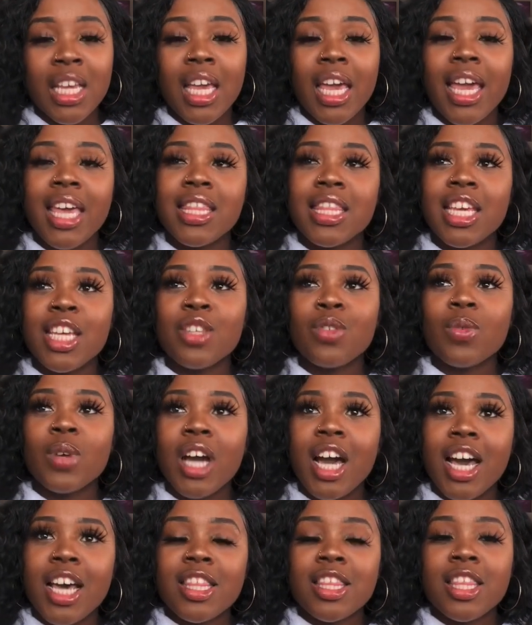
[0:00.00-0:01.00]
And then you
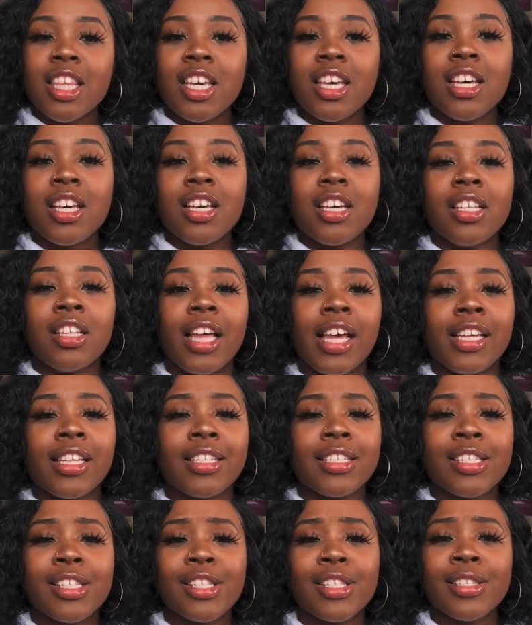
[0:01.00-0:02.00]
got the
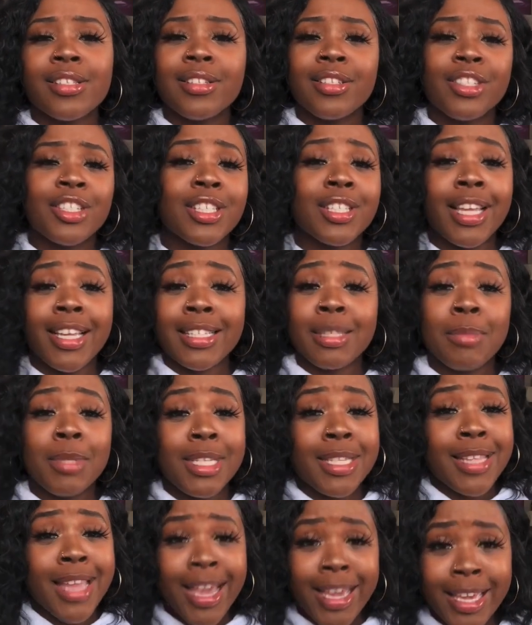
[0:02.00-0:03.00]
just like to be
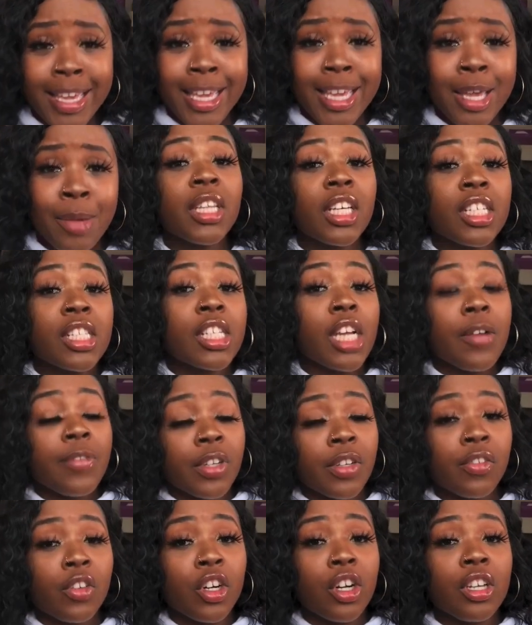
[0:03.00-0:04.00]
naked, the
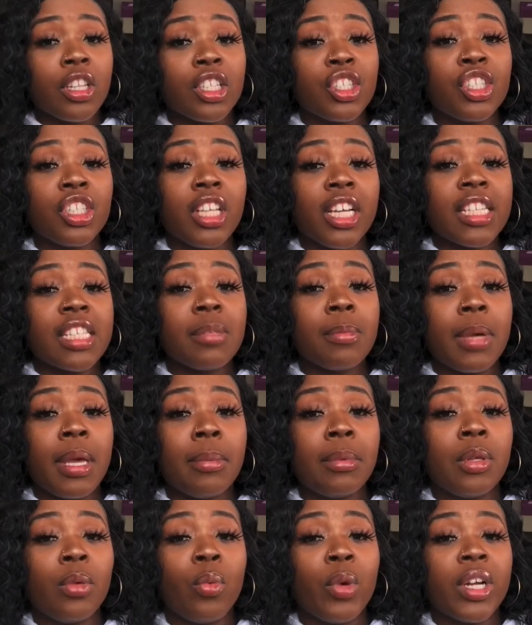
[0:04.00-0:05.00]
conservative girl that she likes to
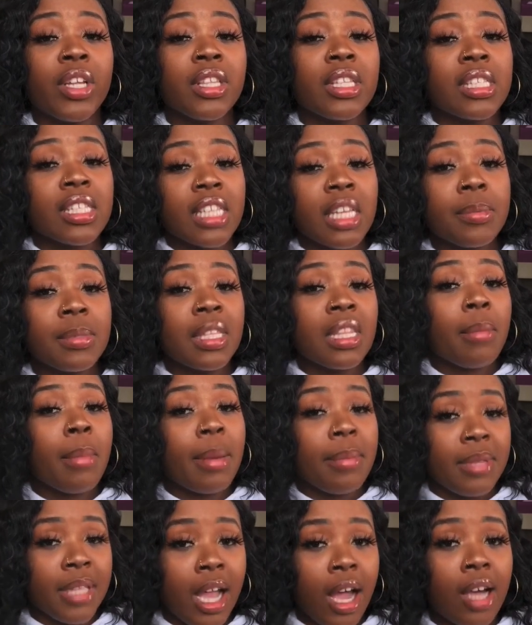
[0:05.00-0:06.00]
maybe wear the slips and then
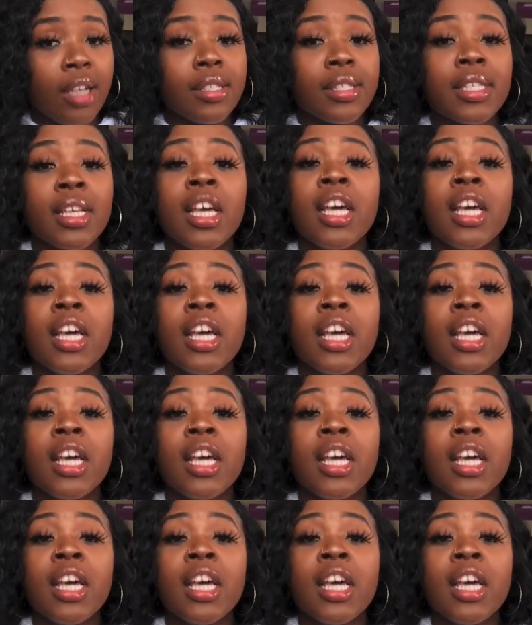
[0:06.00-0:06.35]
baby dolls.